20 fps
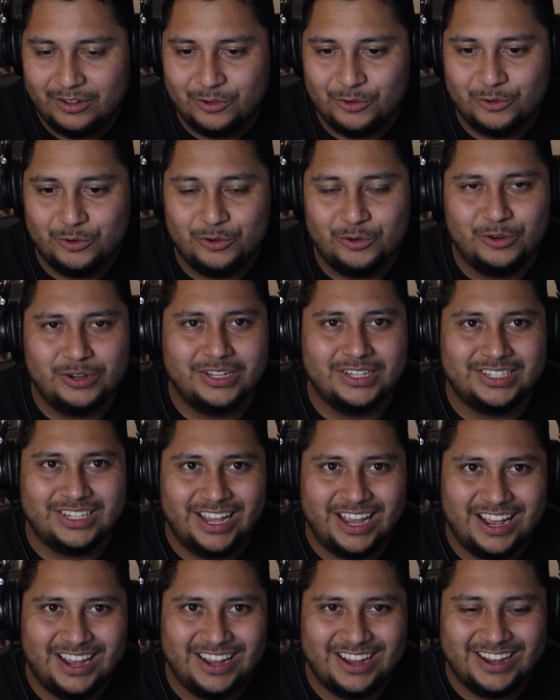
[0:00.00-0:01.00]
Ooh, his
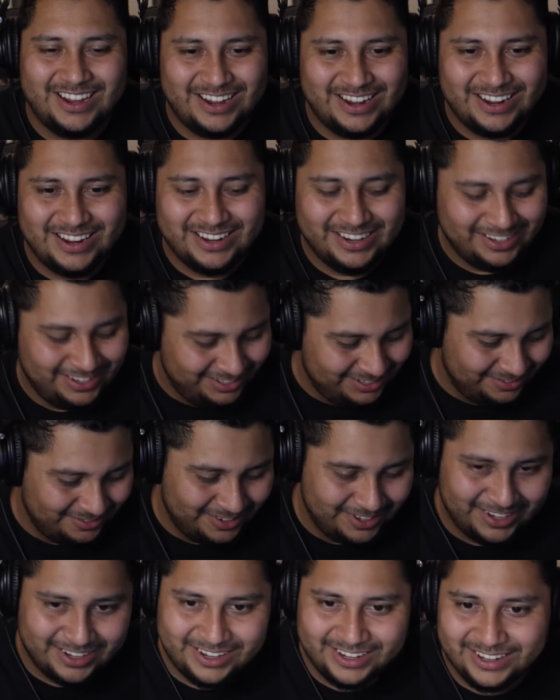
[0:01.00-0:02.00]
eyes,
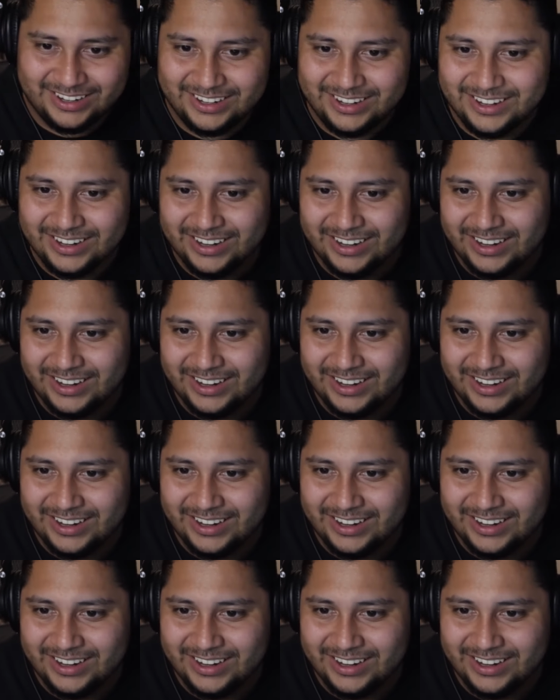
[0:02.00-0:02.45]
man.